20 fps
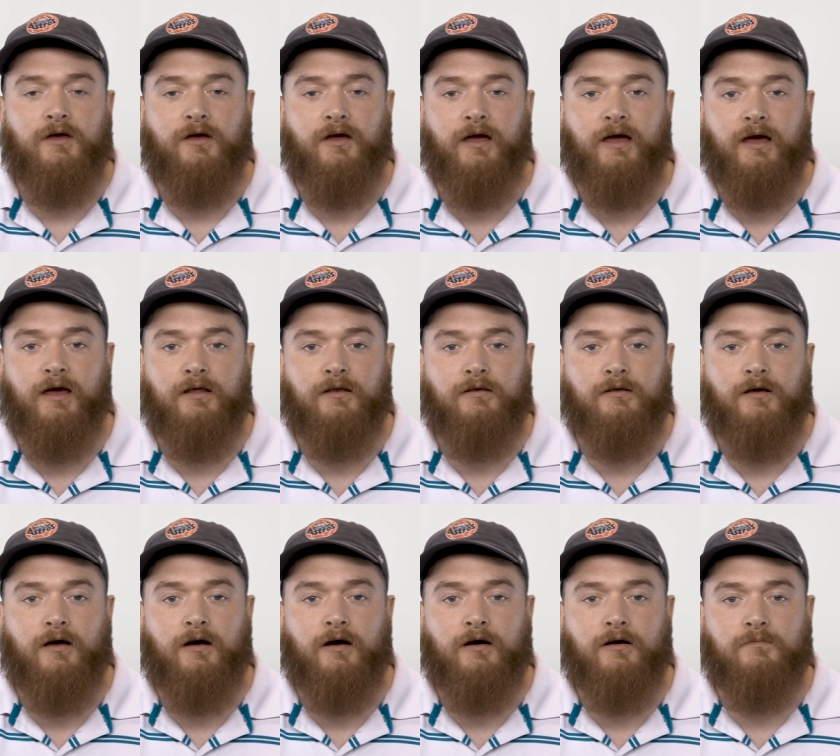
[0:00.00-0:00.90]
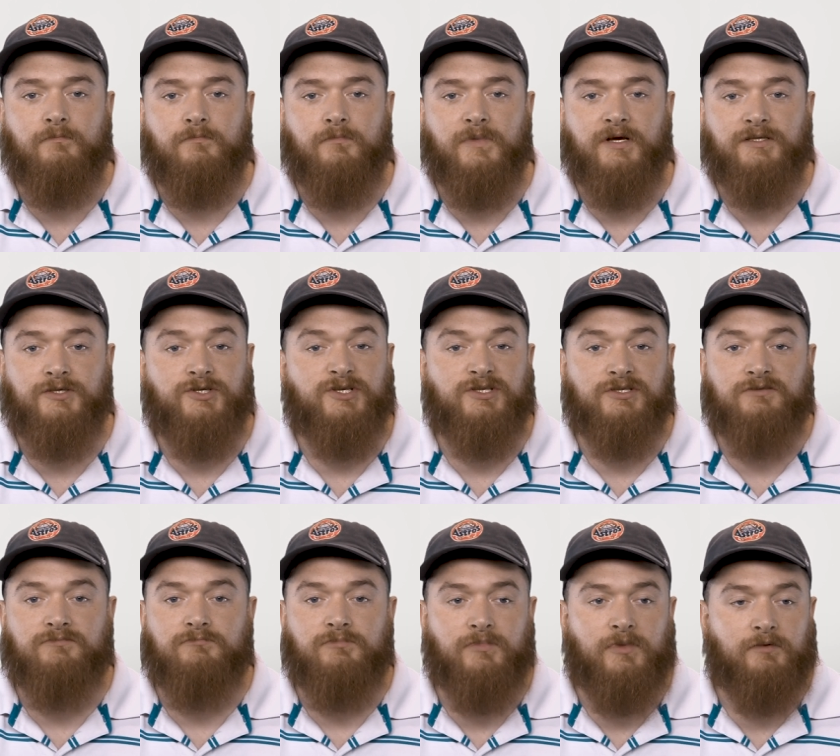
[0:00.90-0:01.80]
And um, it
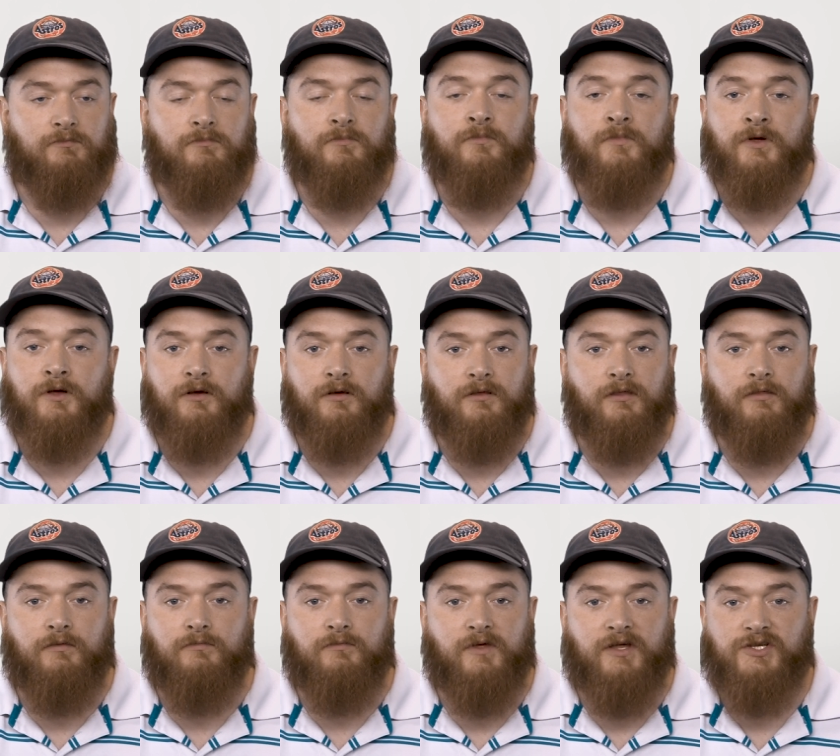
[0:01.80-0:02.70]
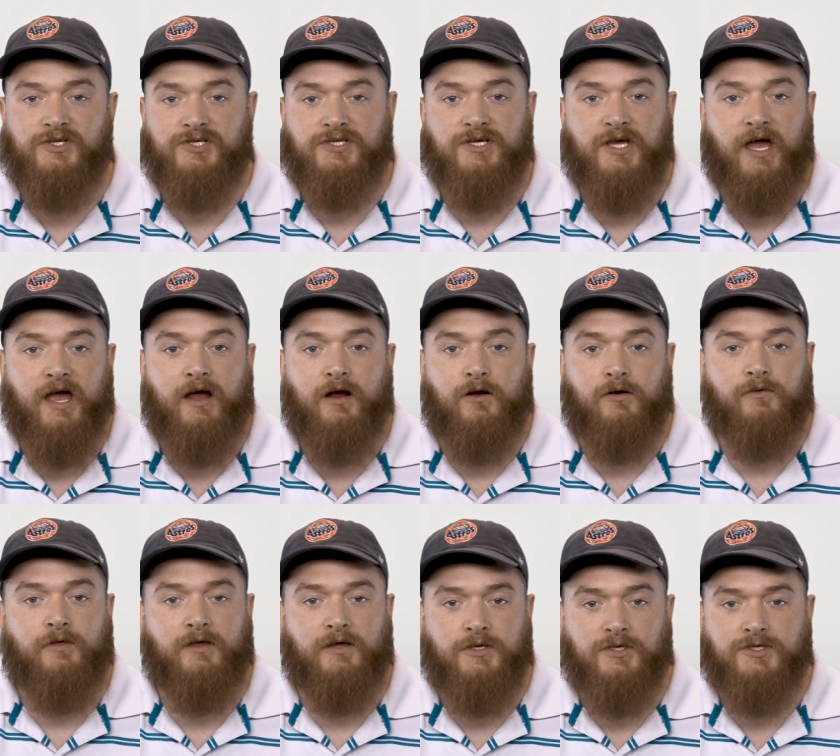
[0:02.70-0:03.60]
just, they just care.
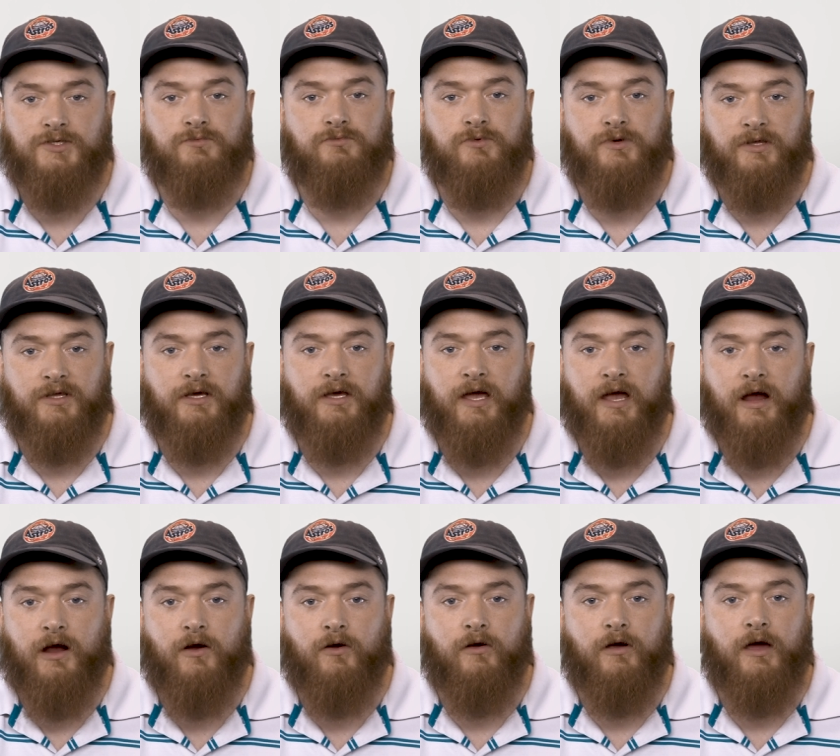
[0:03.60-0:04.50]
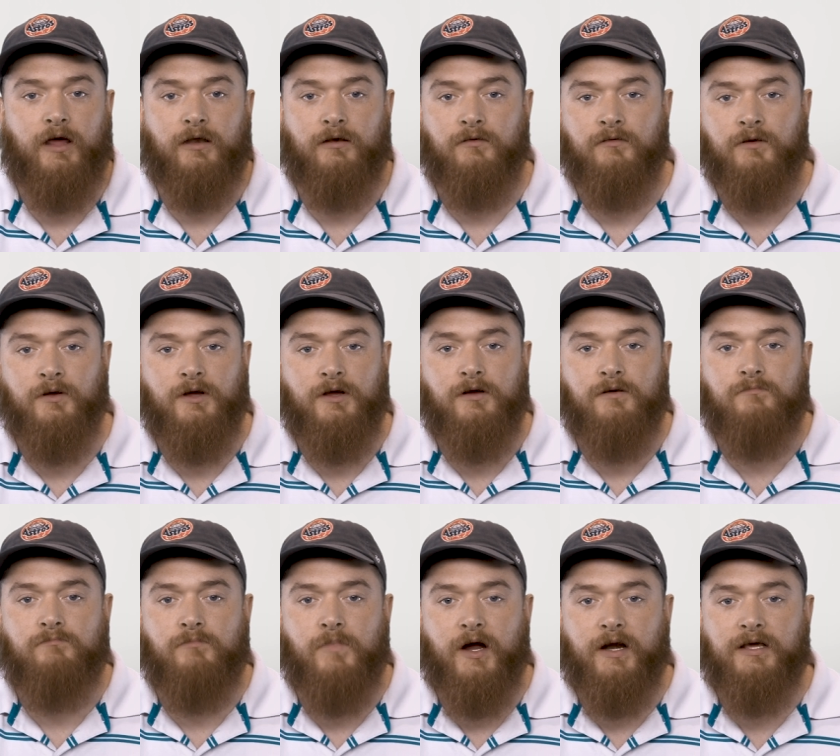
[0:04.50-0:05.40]
They just really care. And
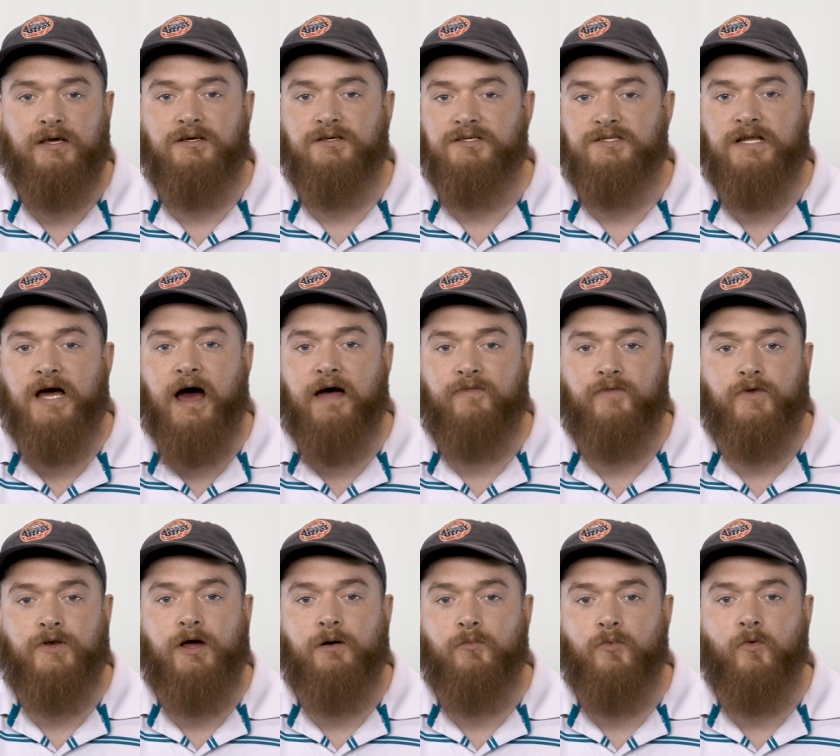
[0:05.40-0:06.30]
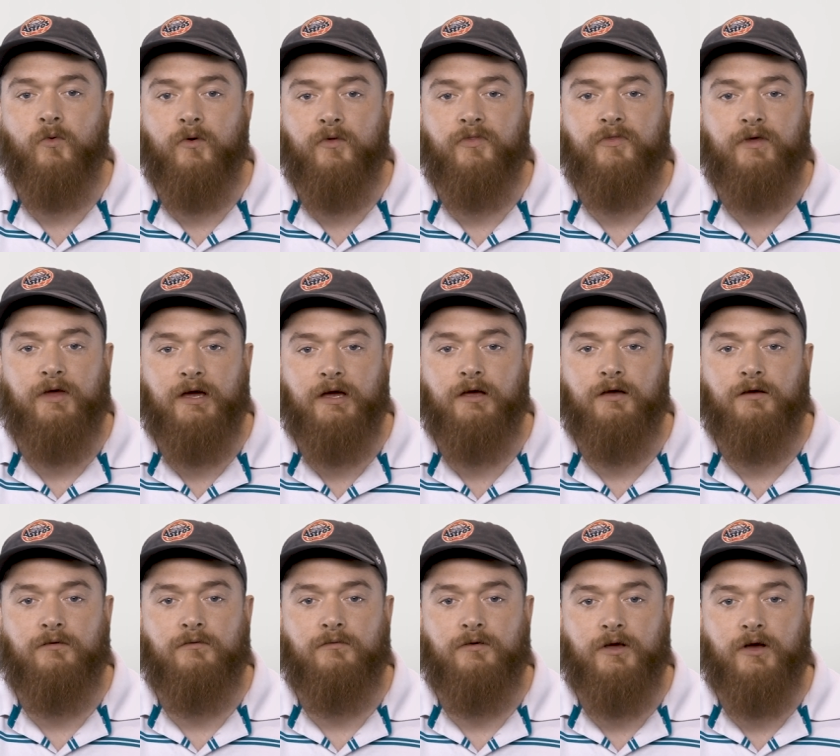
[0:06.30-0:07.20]
money is not the number one thing
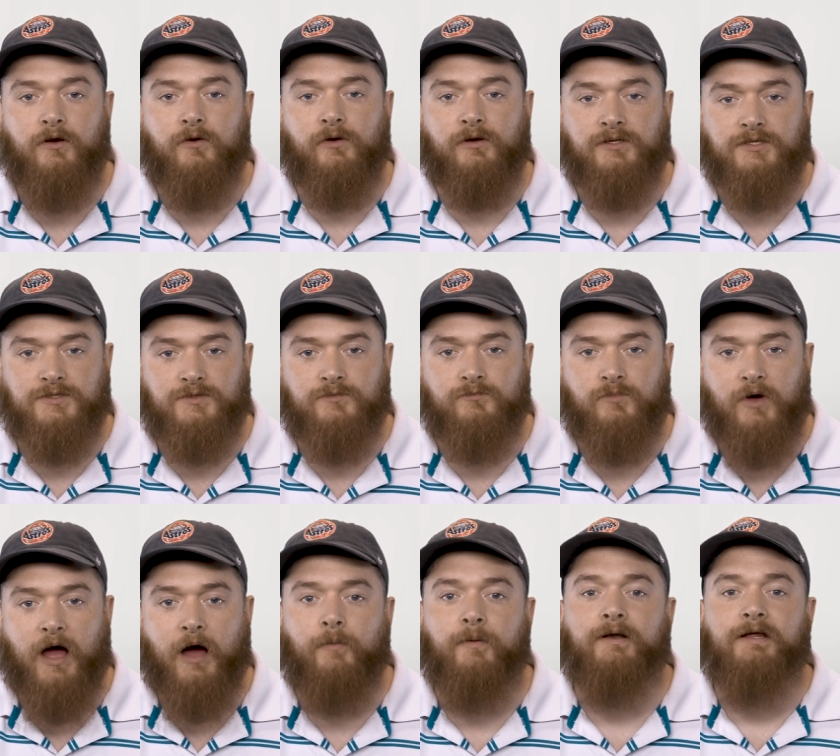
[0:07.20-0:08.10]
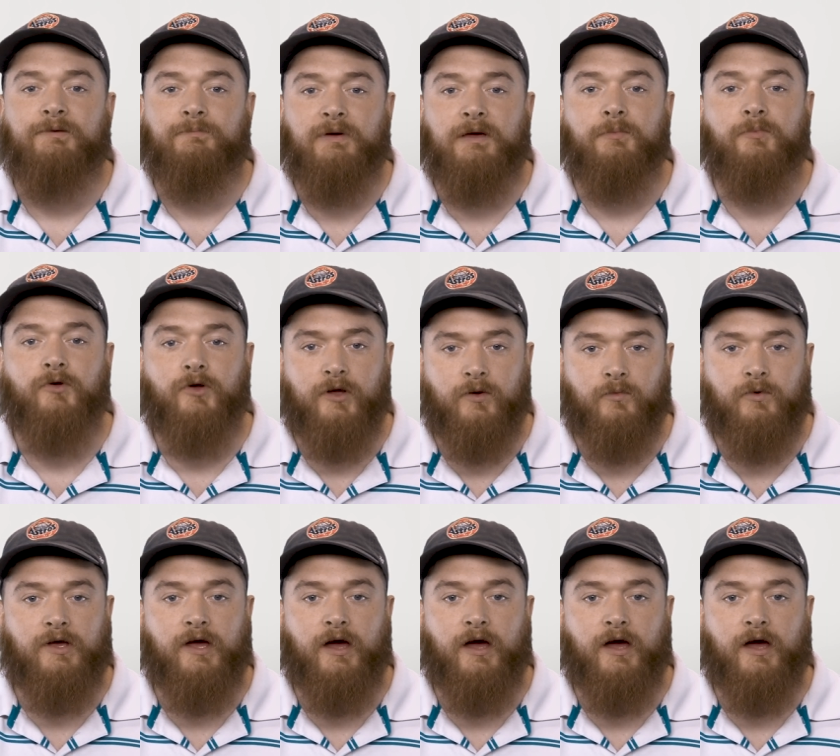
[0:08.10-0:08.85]
here. It's how many people can we